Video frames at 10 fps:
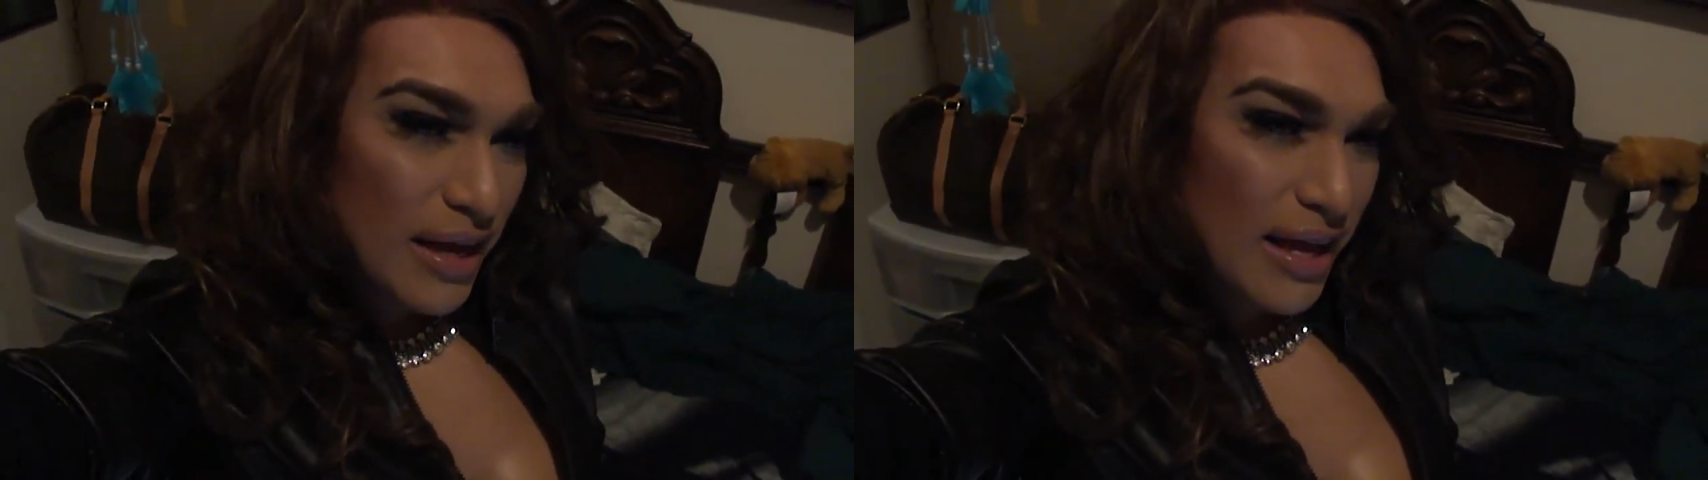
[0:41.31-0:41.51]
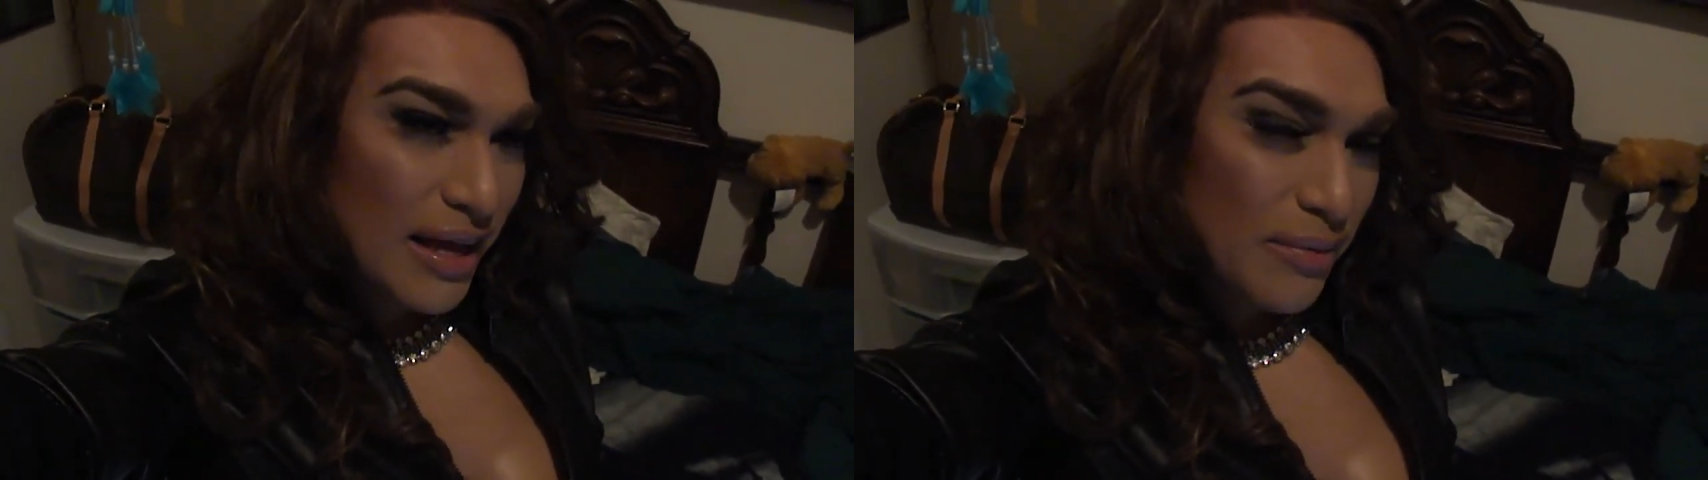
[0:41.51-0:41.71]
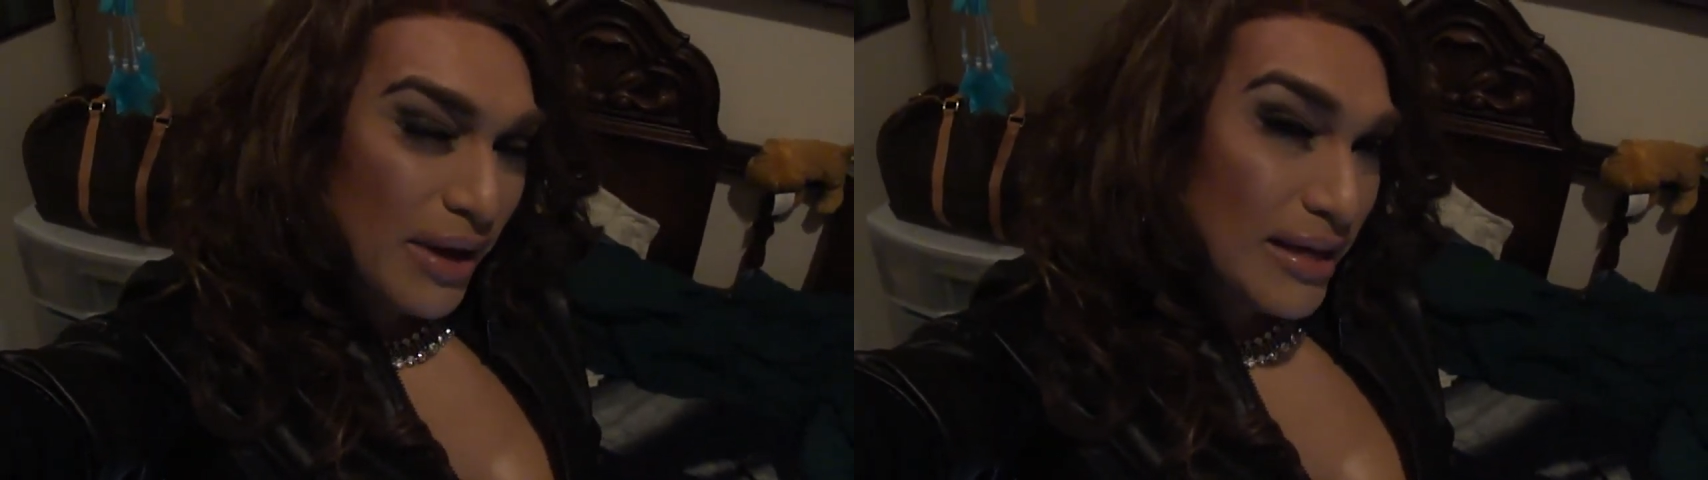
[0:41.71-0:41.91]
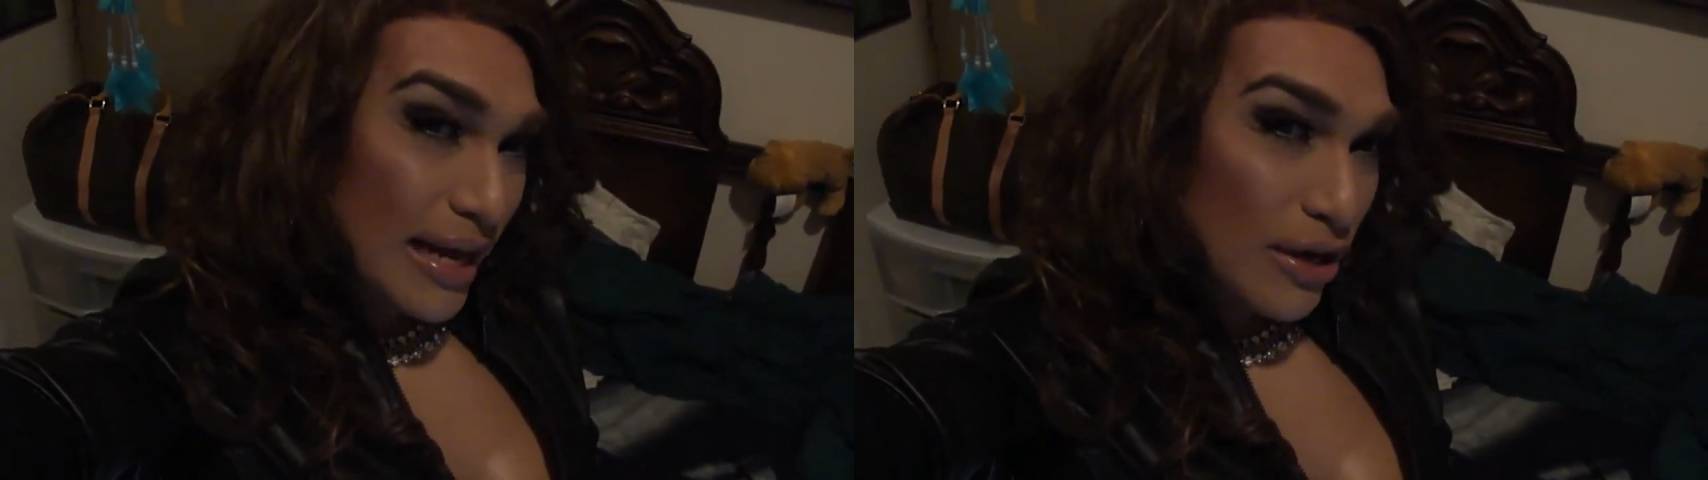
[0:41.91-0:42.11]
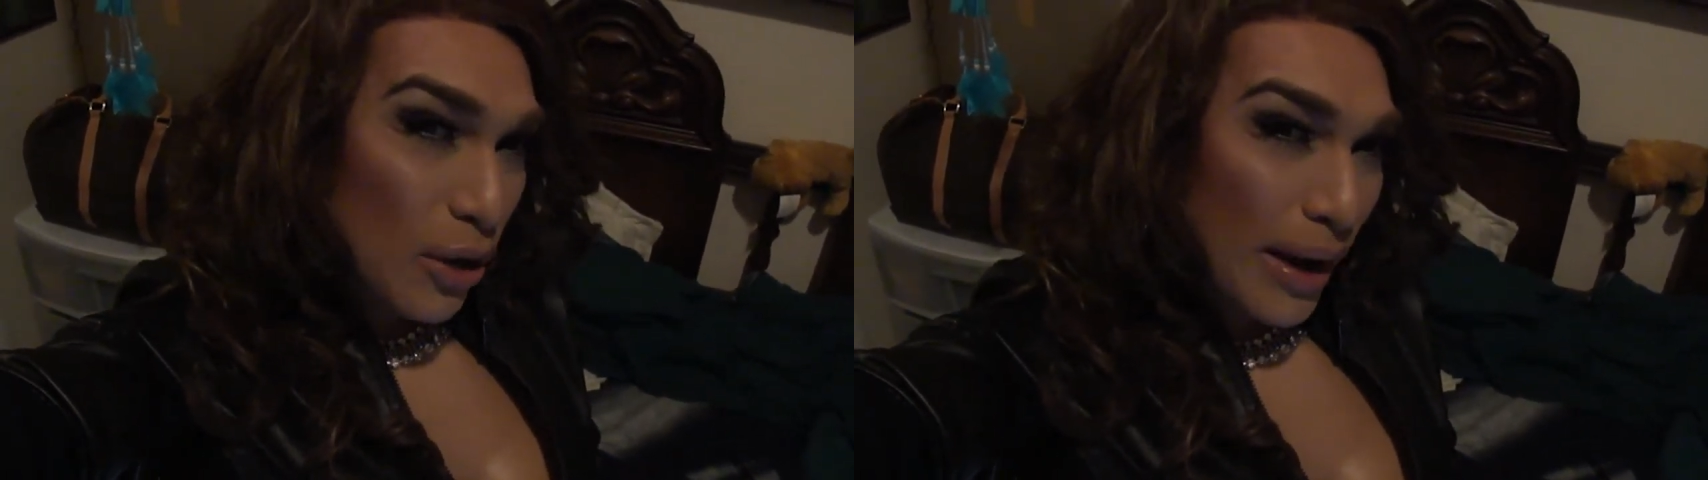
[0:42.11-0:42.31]
Um,
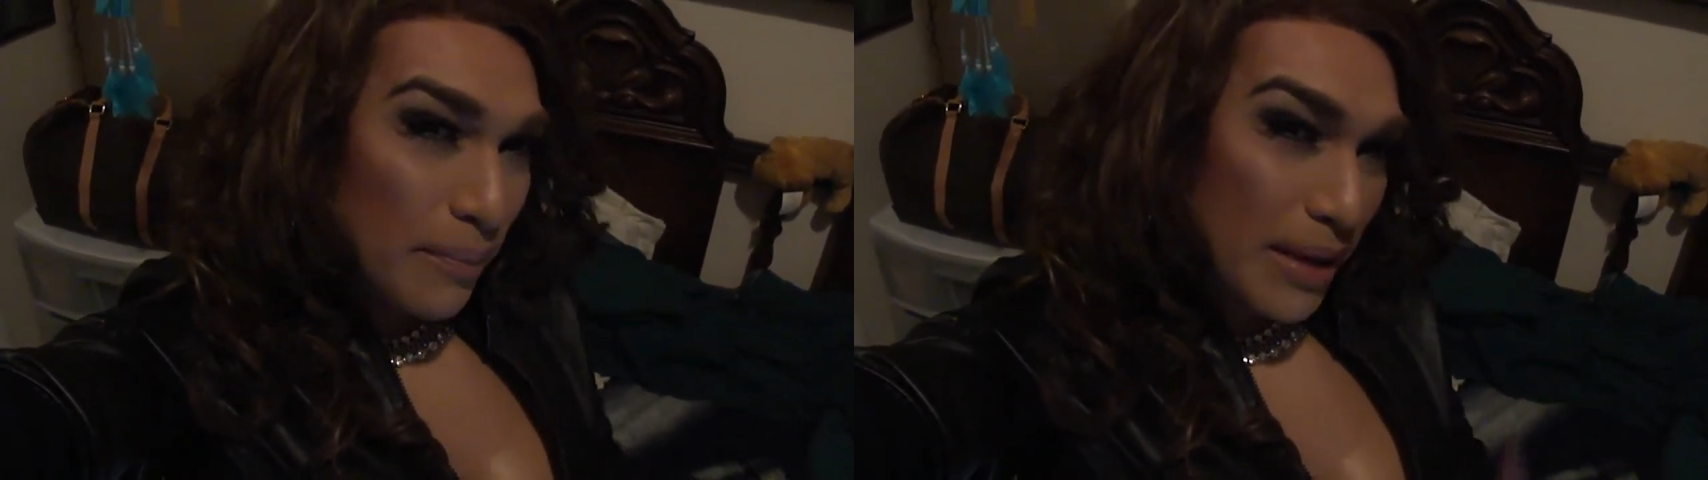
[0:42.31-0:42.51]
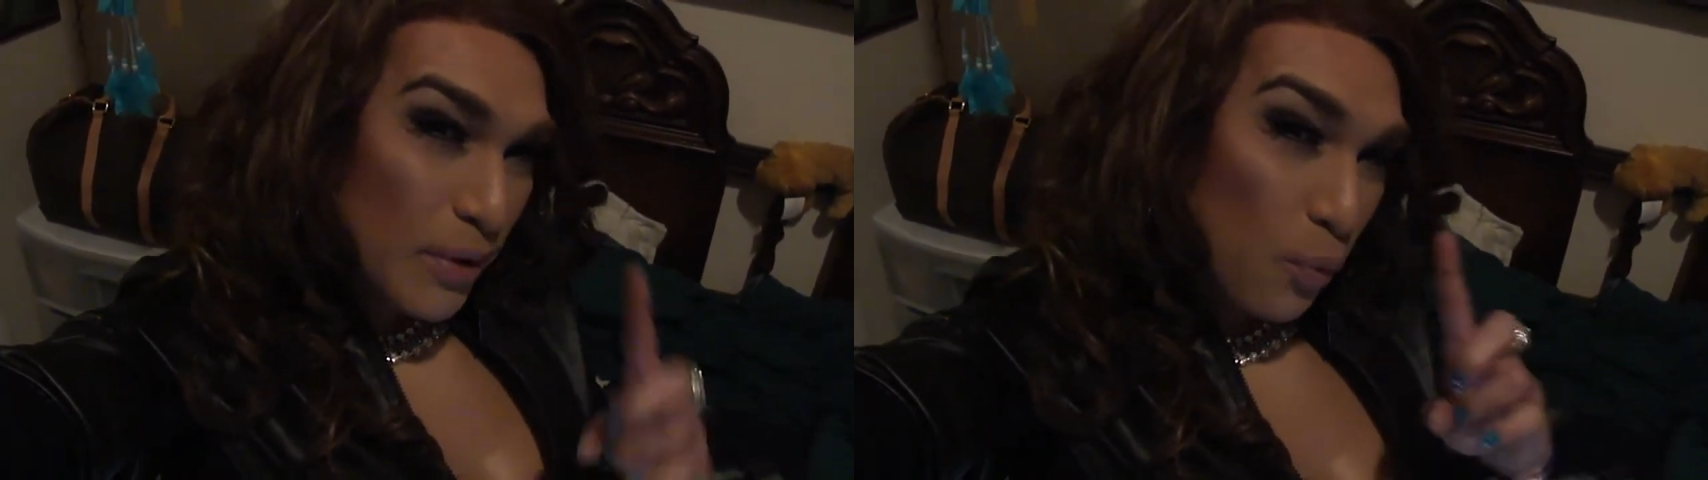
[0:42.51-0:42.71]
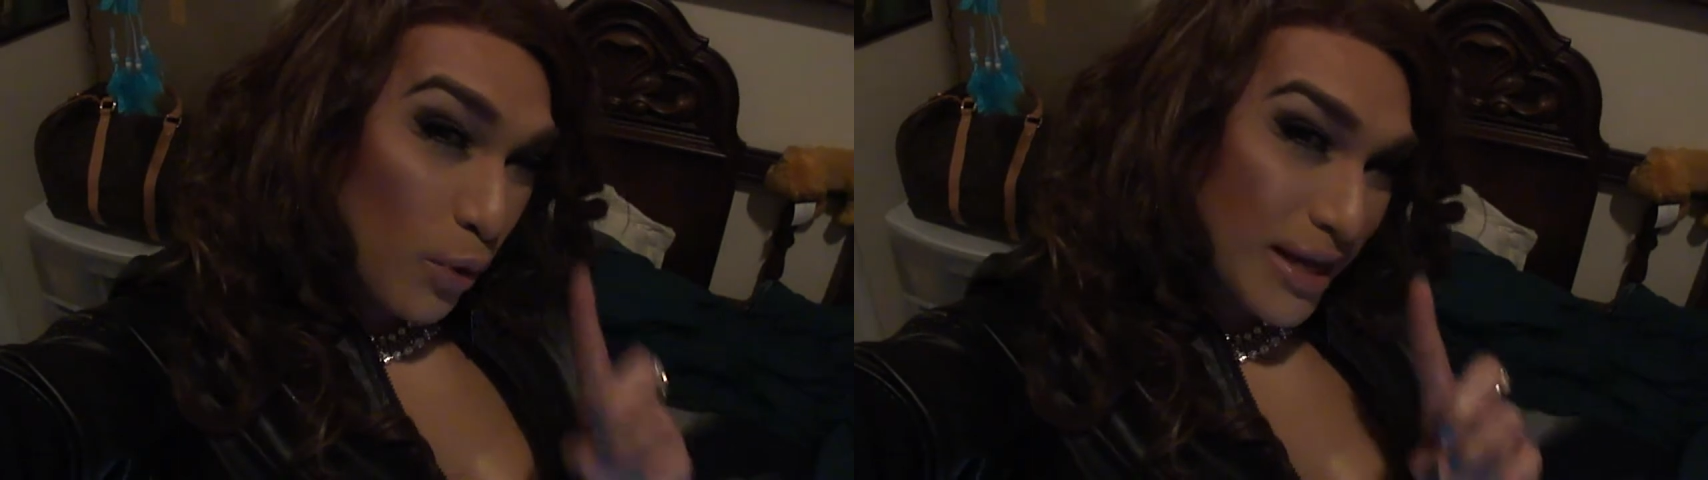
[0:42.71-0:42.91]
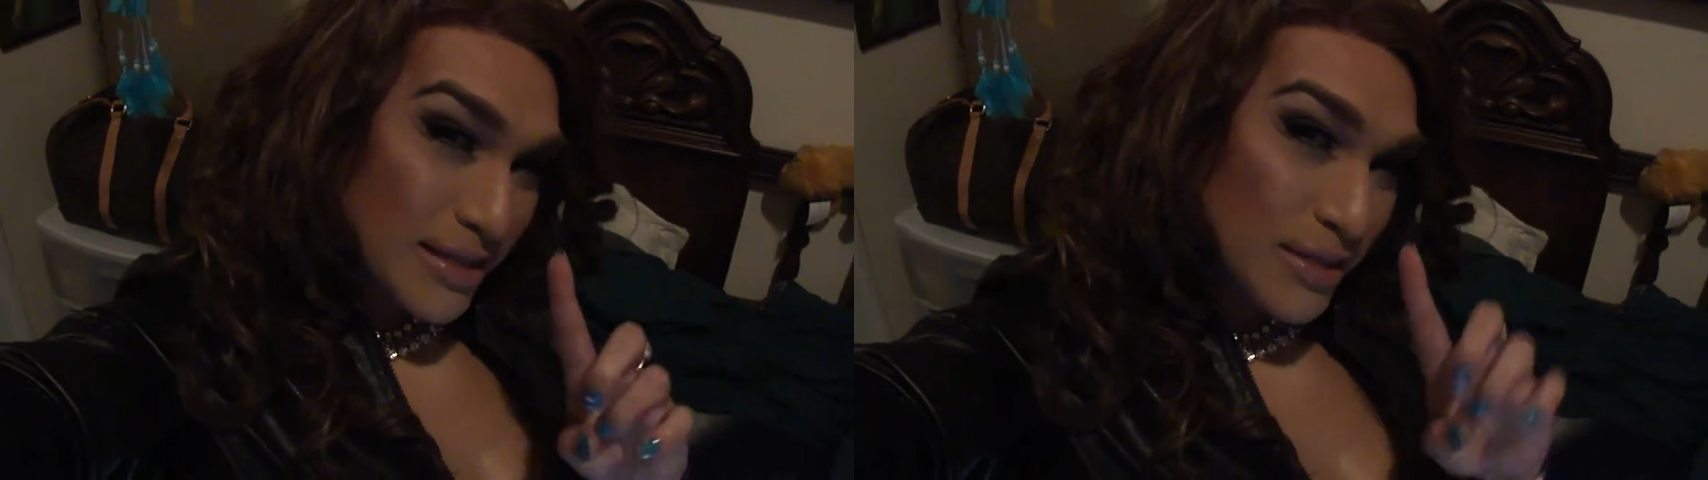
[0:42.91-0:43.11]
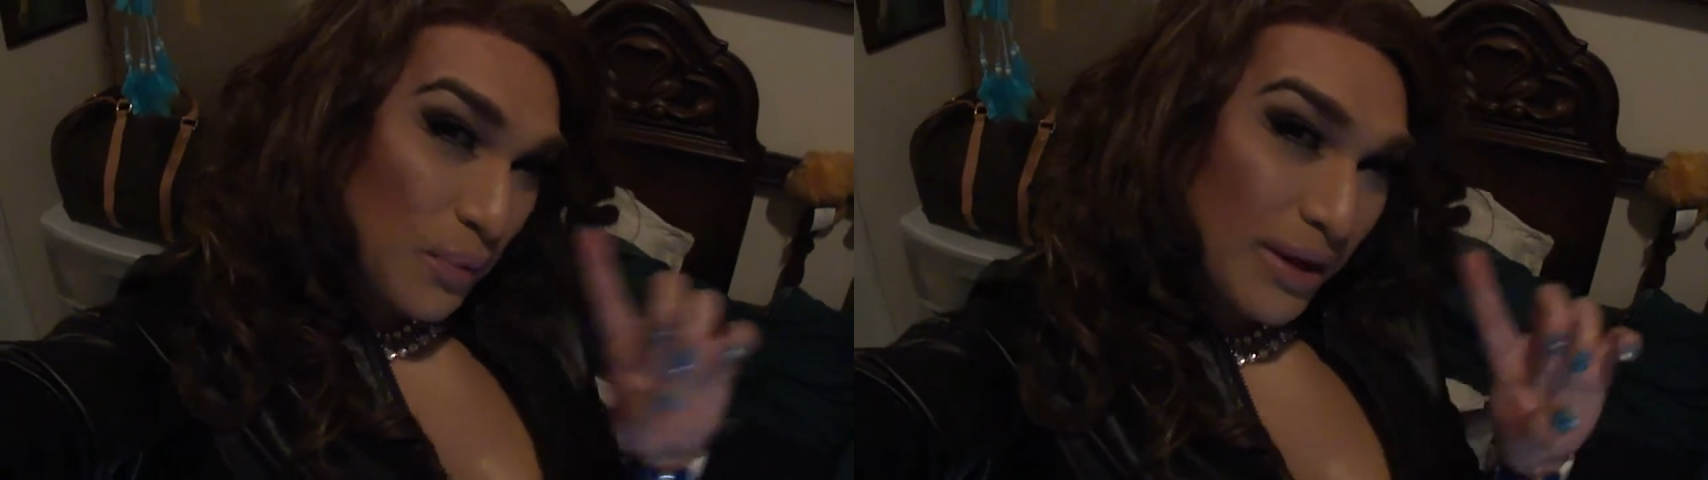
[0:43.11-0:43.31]
I go out maybe
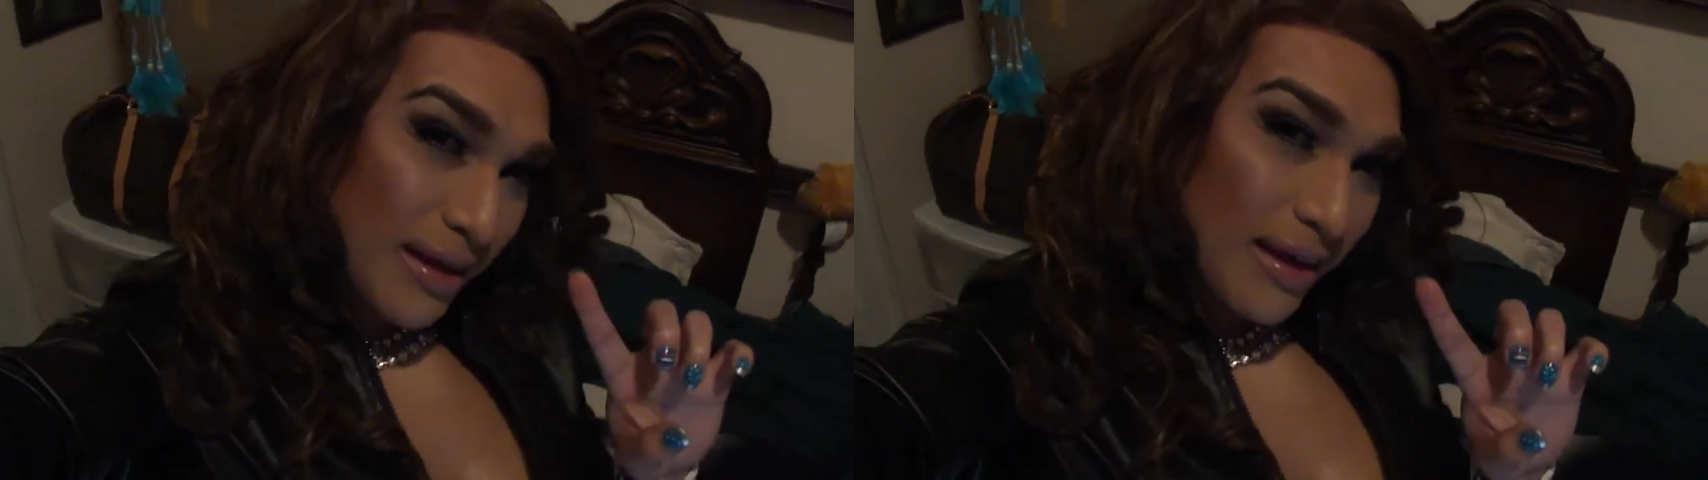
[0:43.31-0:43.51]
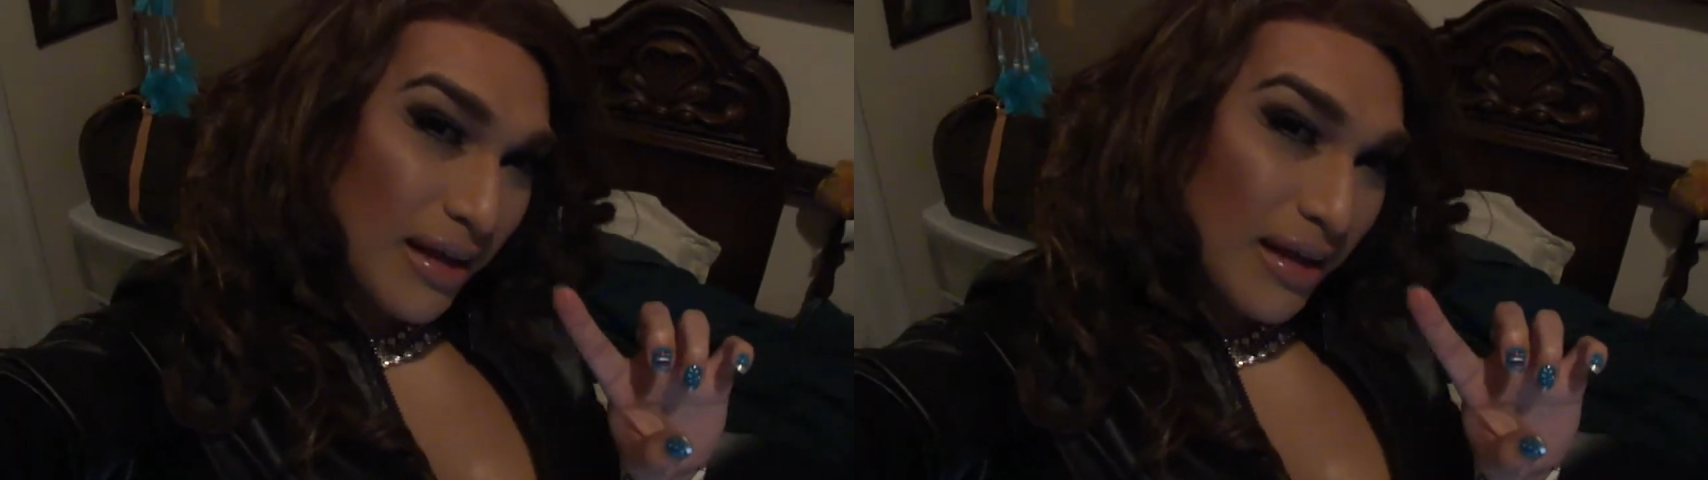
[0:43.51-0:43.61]
once a week,